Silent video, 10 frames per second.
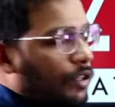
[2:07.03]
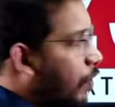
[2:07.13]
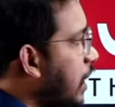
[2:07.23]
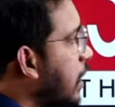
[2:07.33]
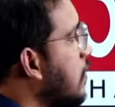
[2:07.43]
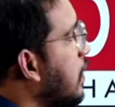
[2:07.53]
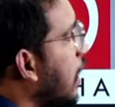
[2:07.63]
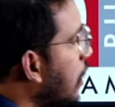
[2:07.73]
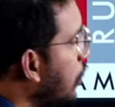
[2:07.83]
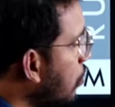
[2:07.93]
Why it is
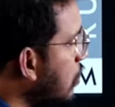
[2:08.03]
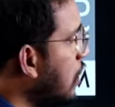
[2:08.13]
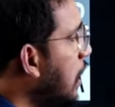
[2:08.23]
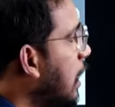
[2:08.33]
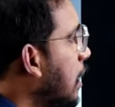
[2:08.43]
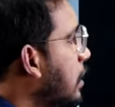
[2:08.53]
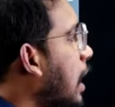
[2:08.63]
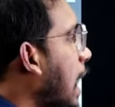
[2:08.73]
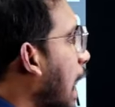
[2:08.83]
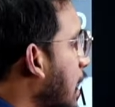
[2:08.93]
there in use?
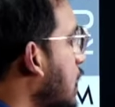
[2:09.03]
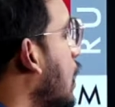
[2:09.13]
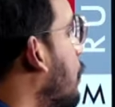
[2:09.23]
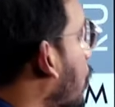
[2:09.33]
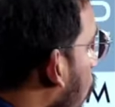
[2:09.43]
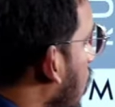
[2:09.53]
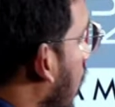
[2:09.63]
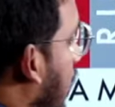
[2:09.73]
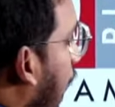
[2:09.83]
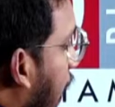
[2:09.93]
The ASER
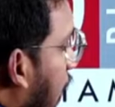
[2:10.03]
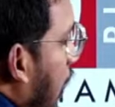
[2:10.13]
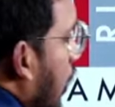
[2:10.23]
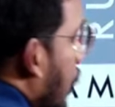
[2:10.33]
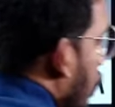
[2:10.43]
report titled.